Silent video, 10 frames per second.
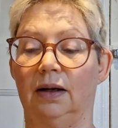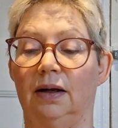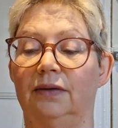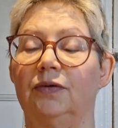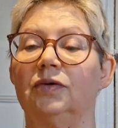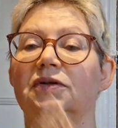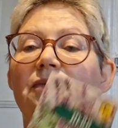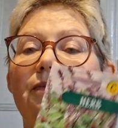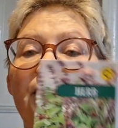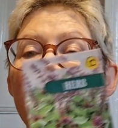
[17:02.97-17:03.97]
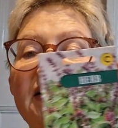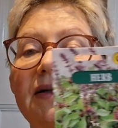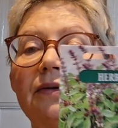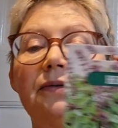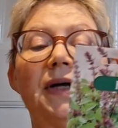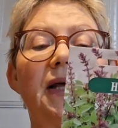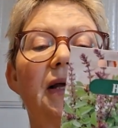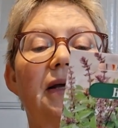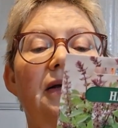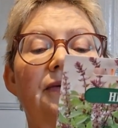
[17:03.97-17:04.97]
I've got some basil
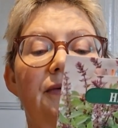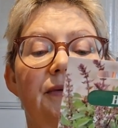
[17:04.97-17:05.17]
here.